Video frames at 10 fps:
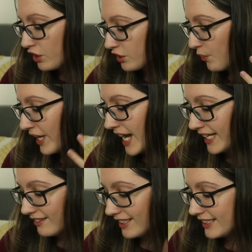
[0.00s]
So we
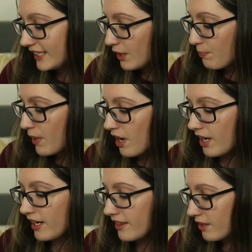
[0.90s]
got the
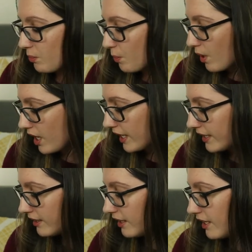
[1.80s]
teapot, the
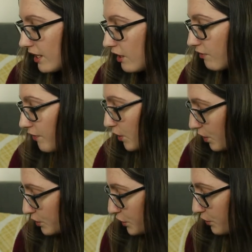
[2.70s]
wand, the
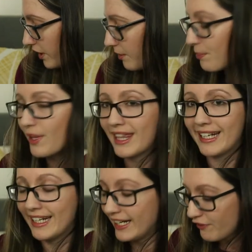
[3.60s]
photo strip, the
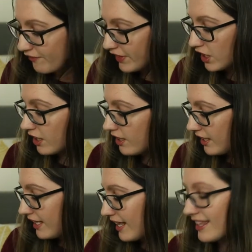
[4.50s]
niffler,
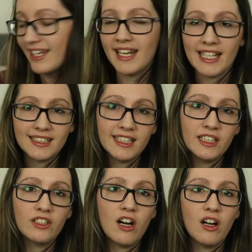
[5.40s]
the
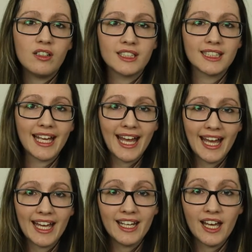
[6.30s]
nesting dolls,
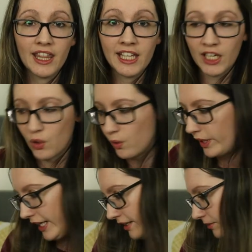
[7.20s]
and the
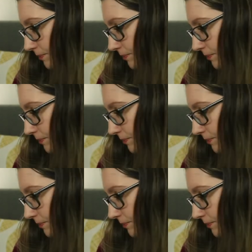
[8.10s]
coin.